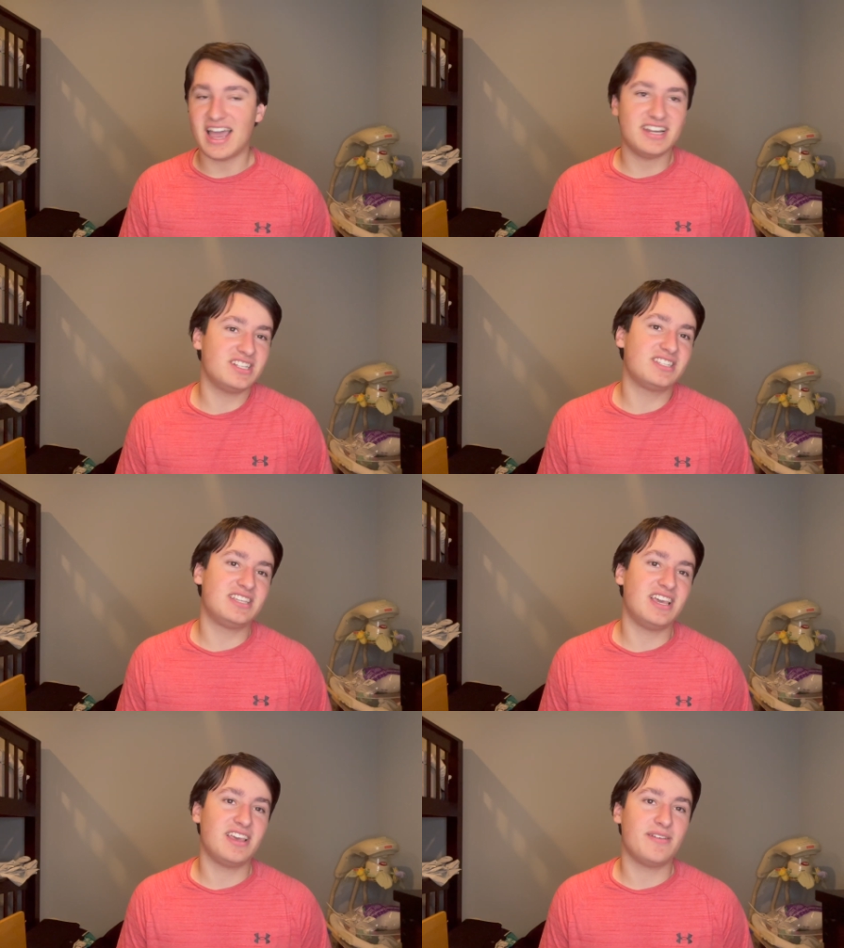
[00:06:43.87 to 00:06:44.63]
I
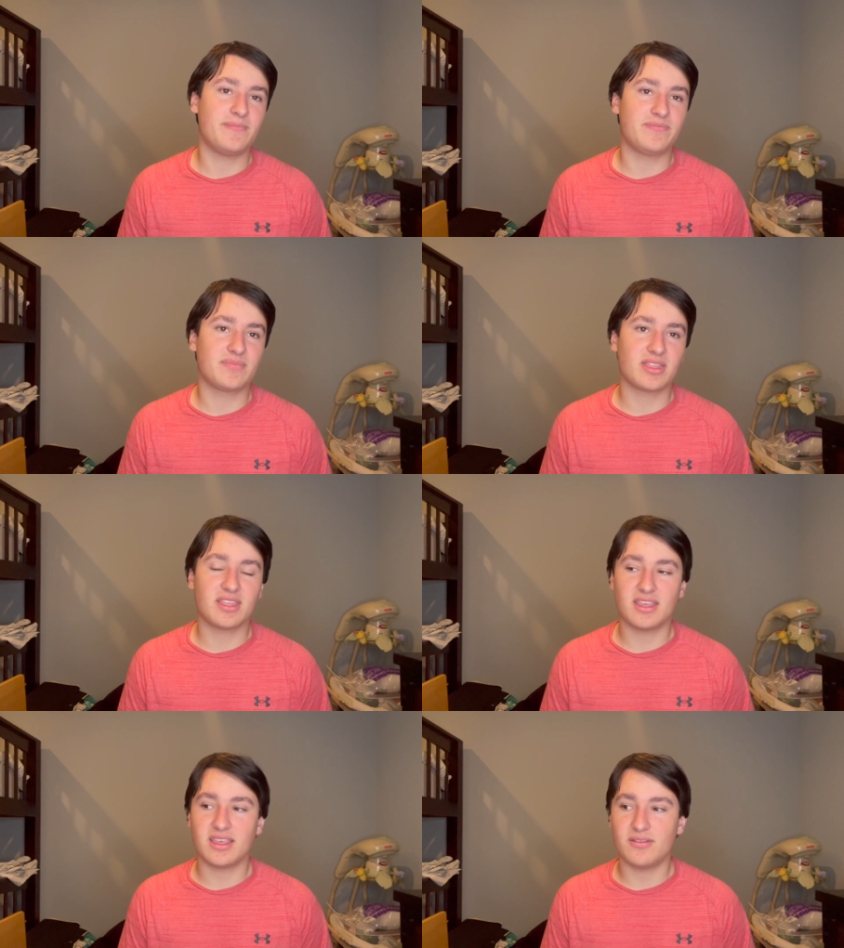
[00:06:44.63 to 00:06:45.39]
just
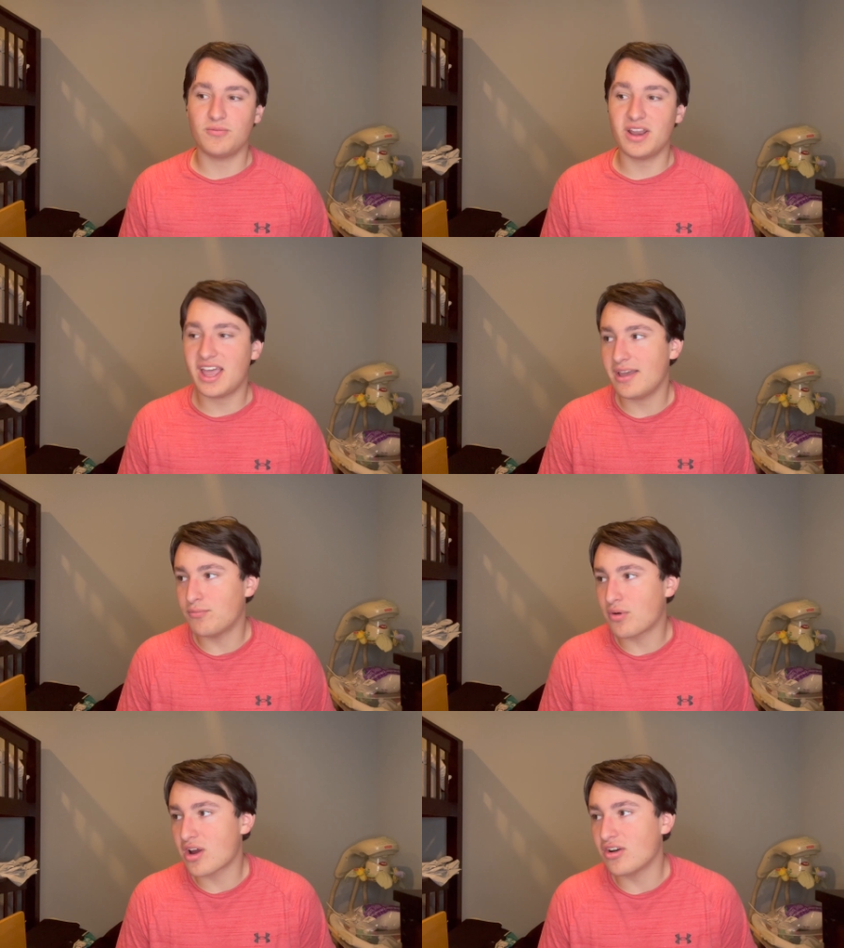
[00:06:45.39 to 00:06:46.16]
when I
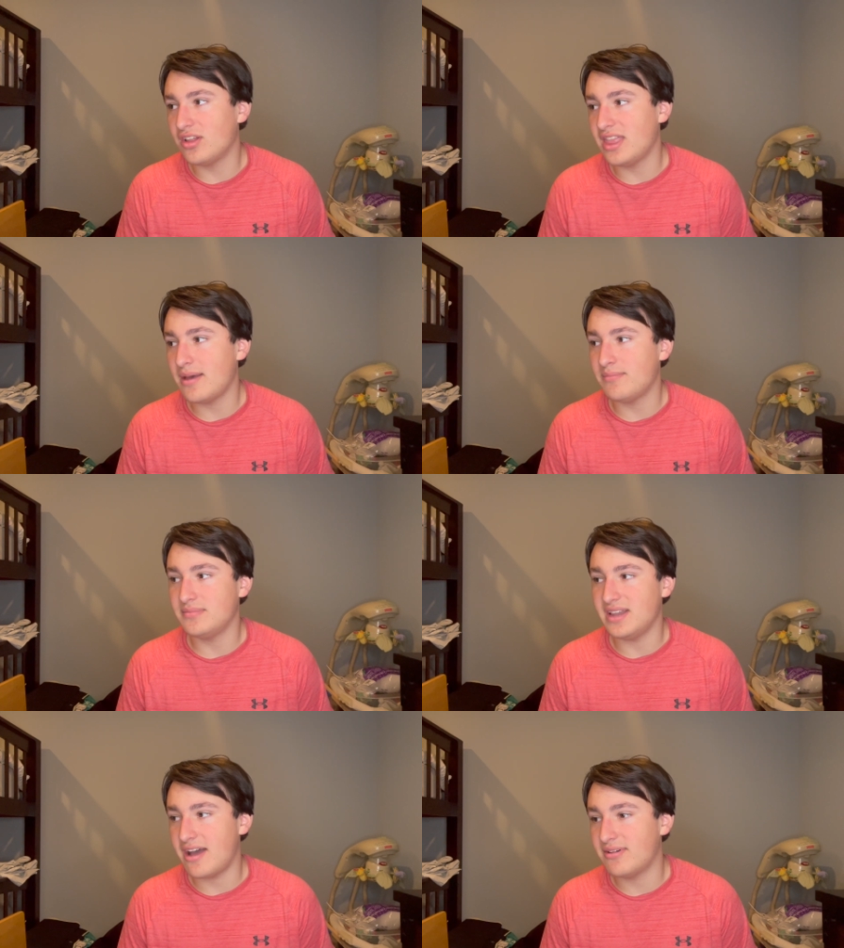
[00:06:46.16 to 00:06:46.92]
work on
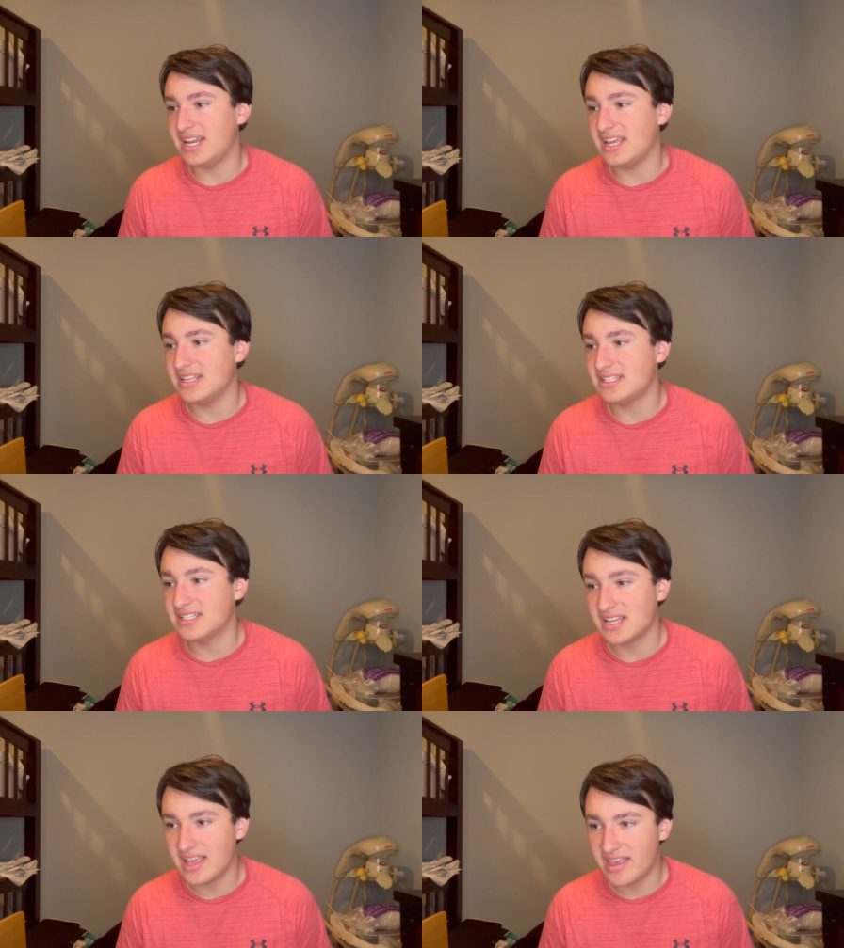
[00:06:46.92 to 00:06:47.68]
them
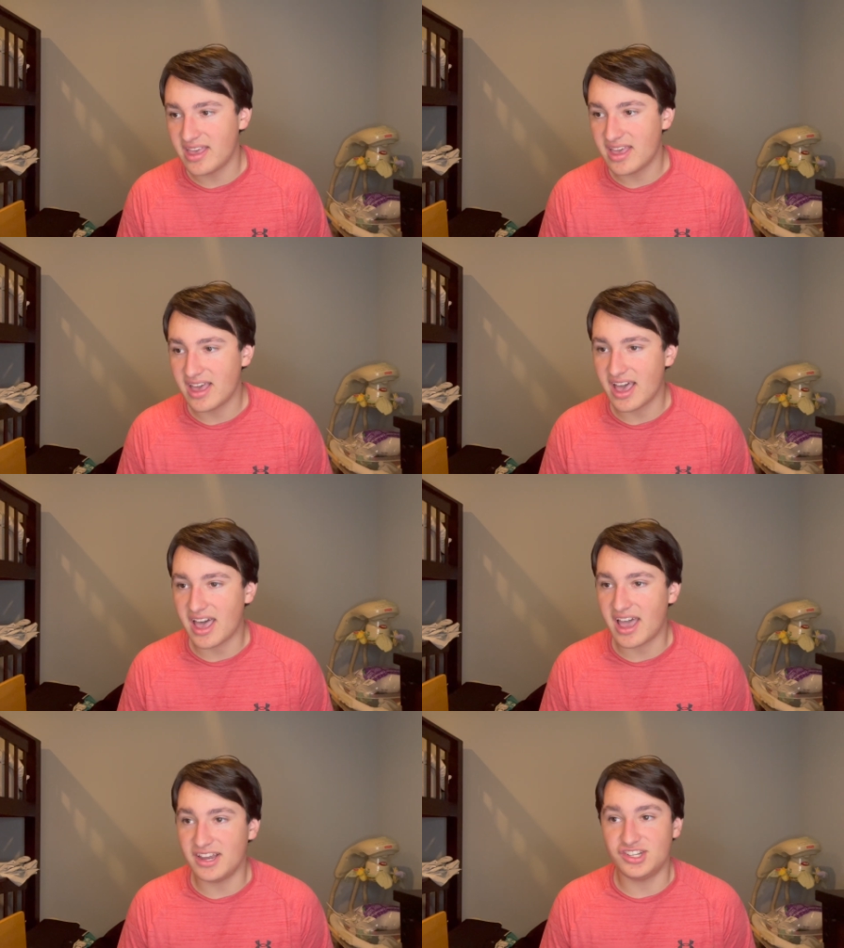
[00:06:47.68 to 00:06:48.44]
nowadays,
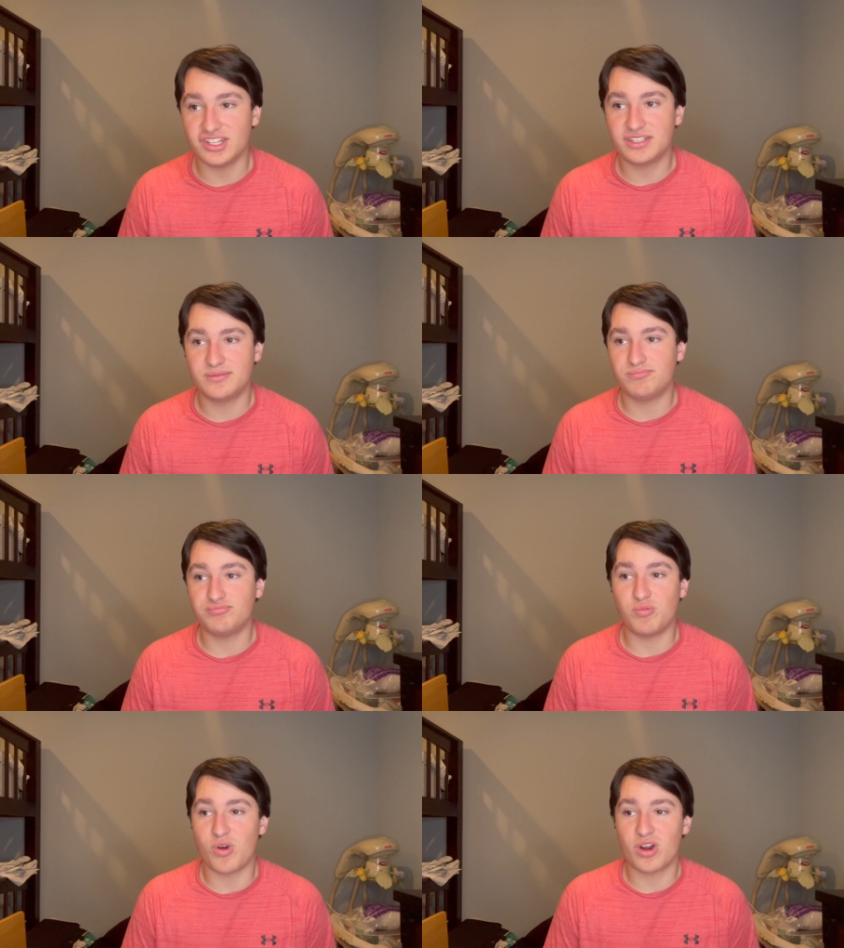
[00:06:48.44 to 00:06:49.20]
I just
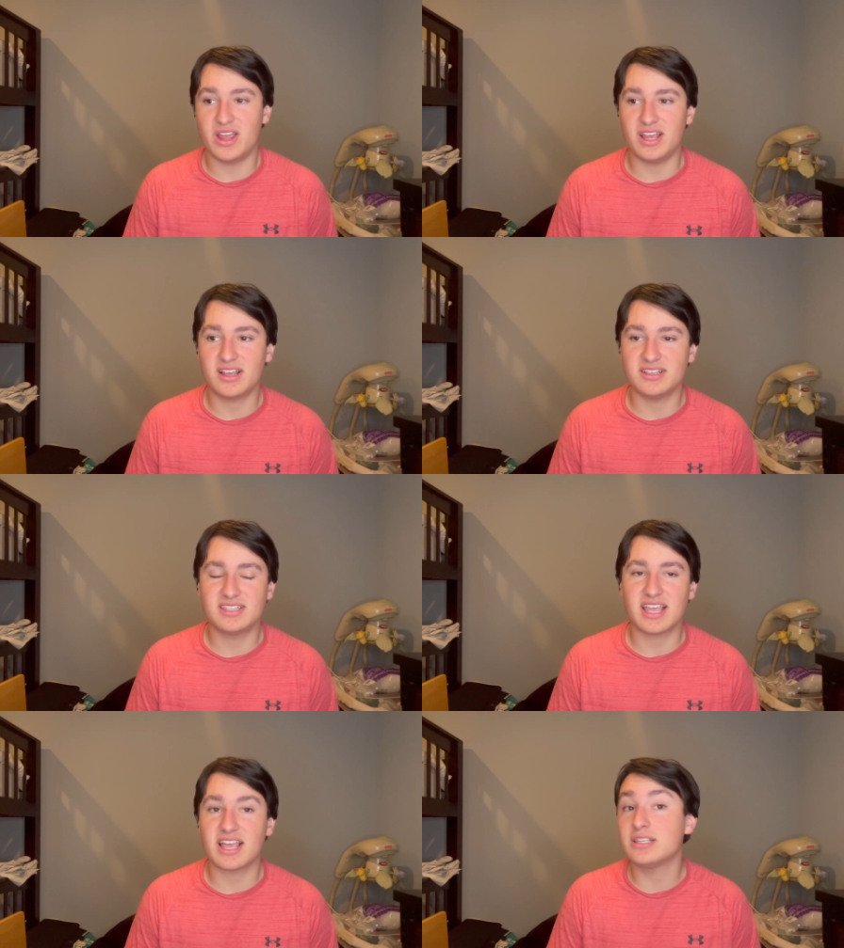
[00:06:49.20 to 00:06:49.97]
worry
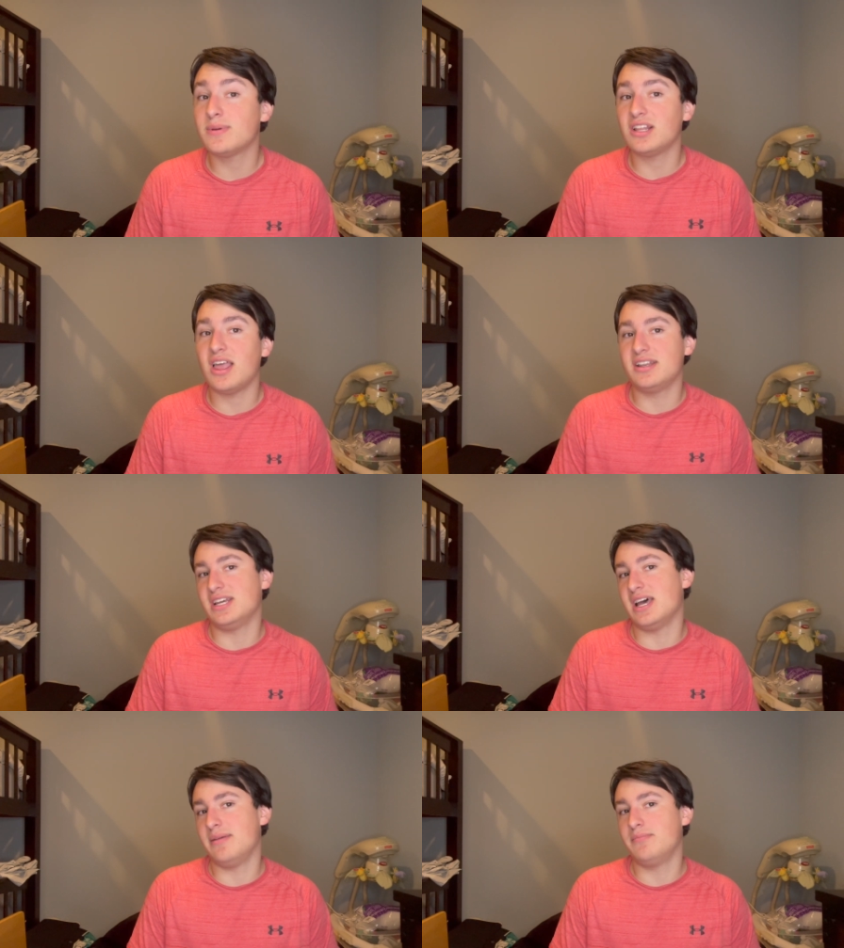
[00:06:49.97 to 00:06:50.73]
because like I spend a lot of
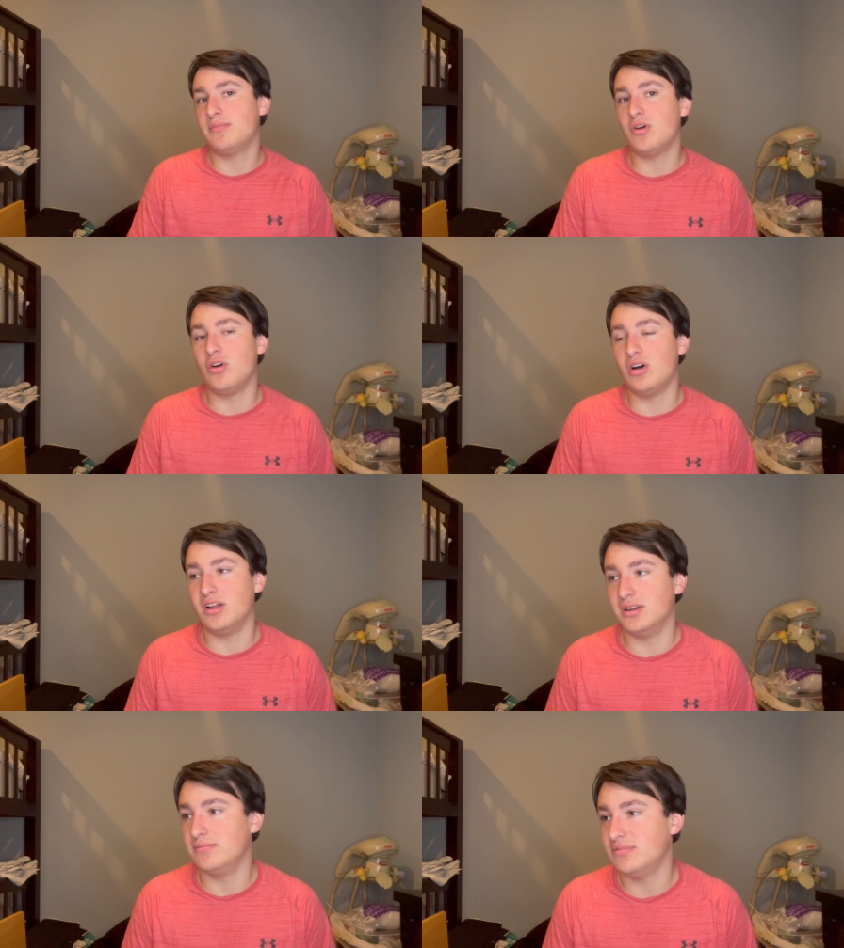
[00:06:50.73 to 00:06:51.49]
time
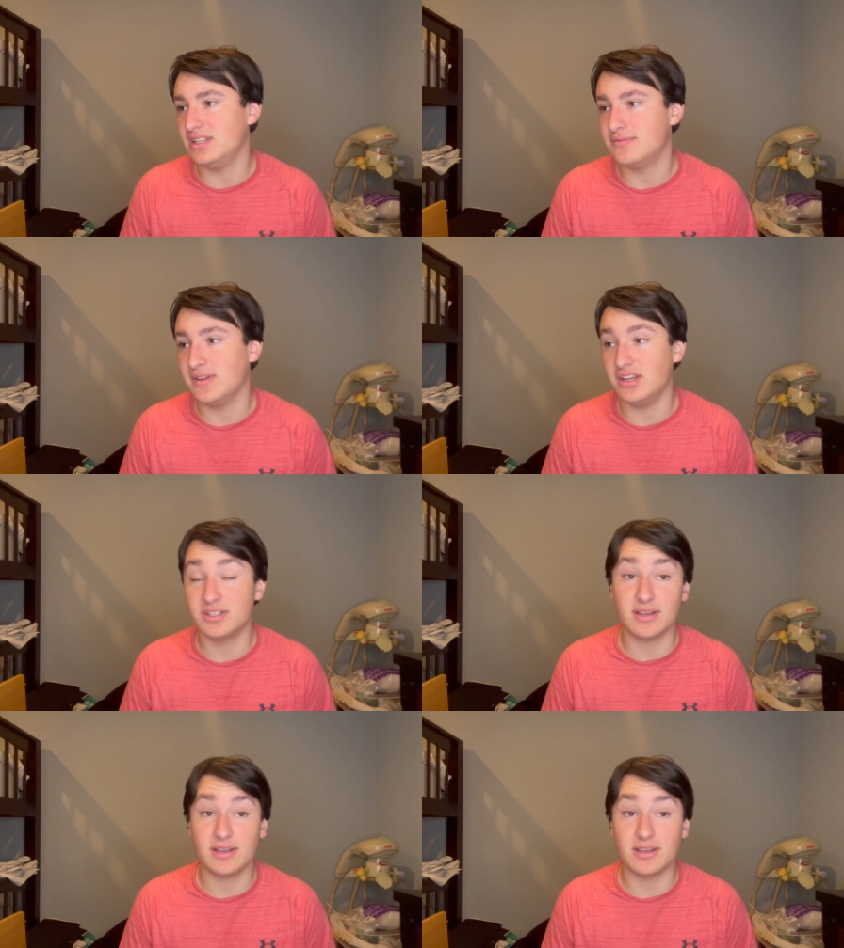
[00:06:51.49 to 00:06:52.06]
on these videos.